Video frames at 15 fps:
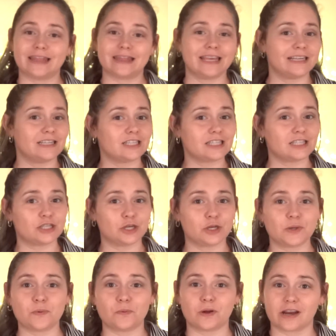They just
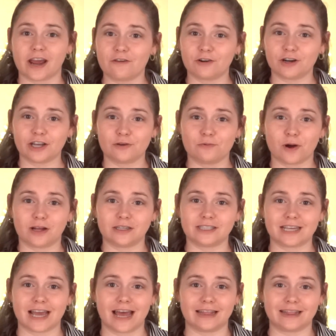do whatever they
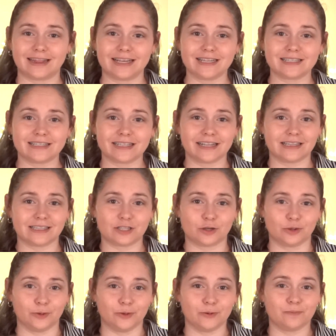want, and this little
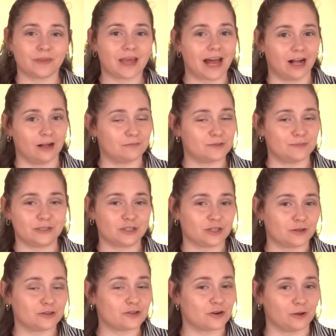tool helps me to
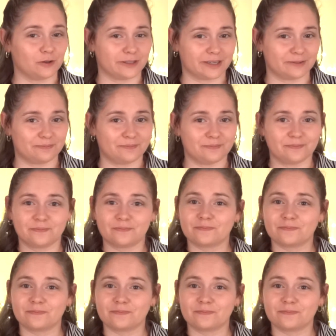control them.